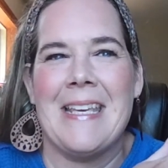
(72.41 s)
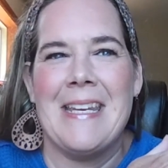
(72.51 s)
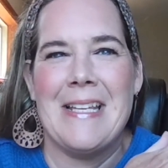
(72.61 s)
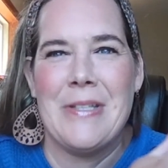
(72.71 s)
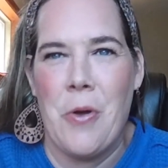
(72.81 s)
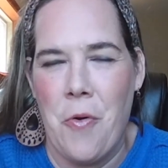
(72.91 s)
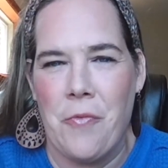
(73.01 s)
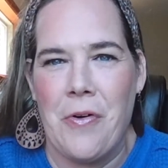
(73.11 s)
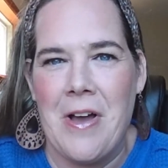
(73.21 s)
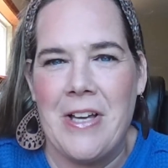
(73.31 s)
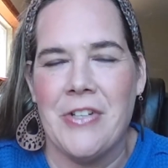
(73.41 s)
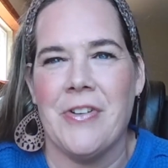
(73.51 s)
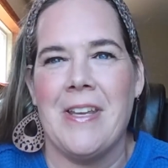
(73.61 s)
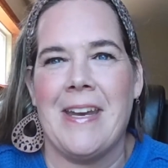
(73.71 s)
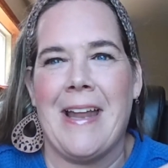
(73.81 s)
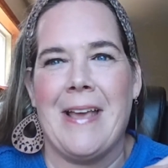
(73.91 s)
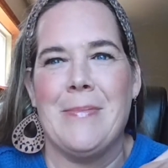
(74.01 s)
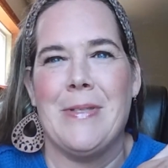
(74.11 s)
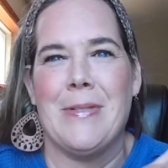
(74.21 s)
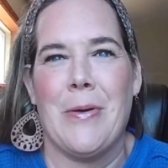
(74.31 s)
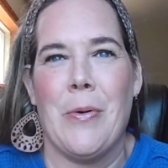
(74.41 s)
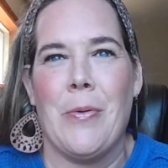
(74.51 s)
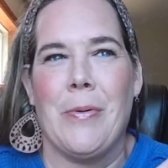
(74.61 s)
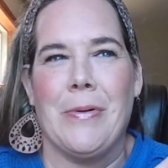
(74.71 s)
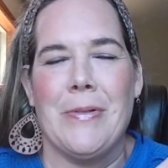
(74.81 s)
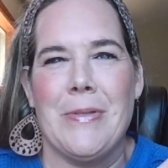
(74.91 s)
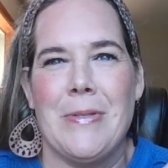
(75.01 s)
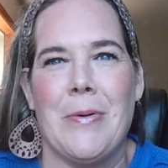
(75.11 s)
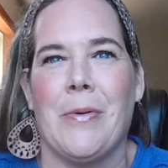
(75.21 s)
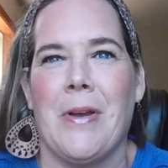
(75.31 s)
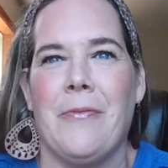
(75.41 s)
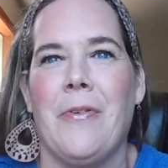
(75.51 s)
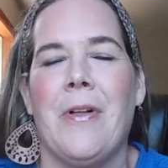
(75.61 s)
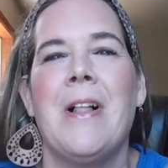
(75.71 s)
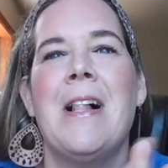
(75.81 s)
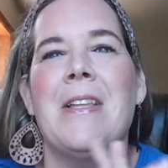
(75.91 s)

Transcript: it is over 100 and I am so grateful.